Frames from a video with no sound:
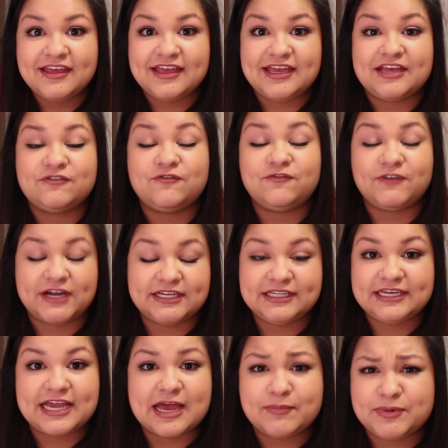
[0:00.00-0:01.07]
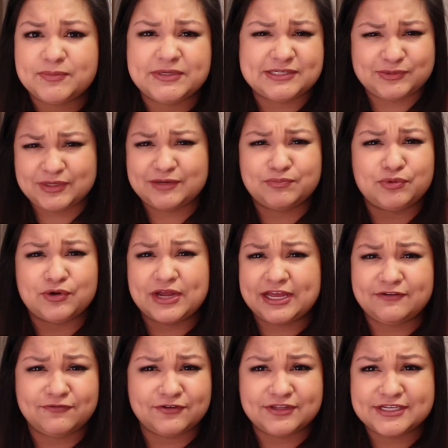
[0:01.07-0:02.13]
it had finally happened, because we had
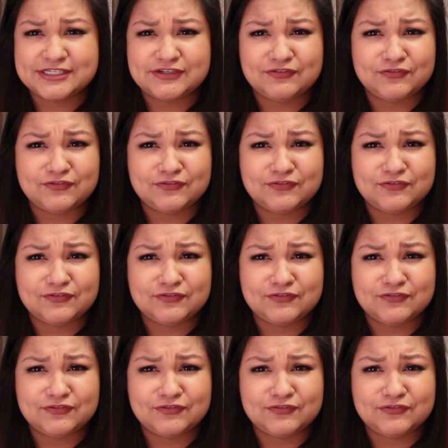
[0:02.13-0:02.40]
prayed for this